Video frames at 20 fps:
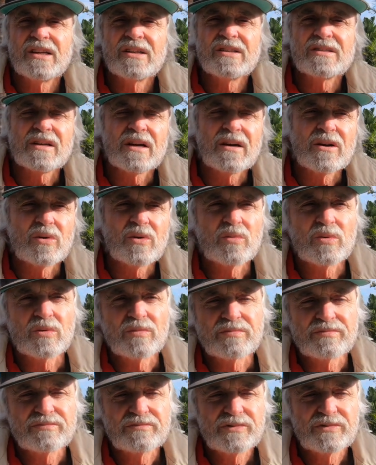So we'll
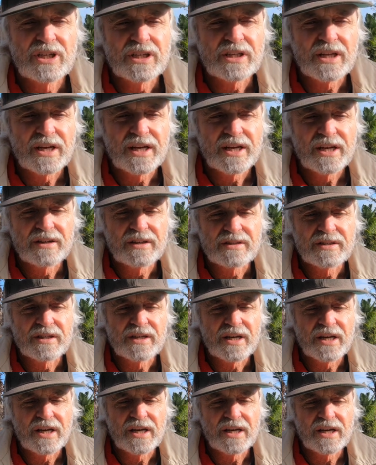check that out
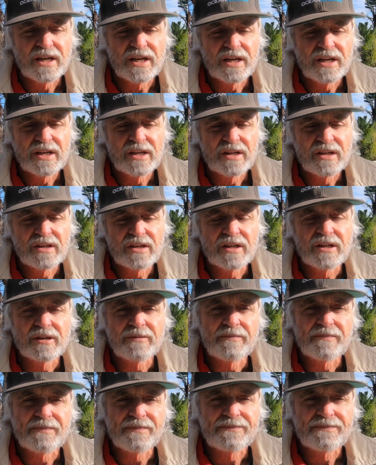
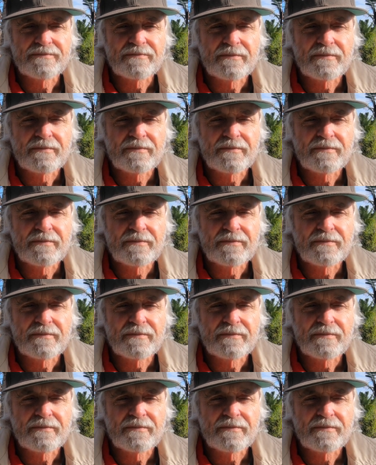and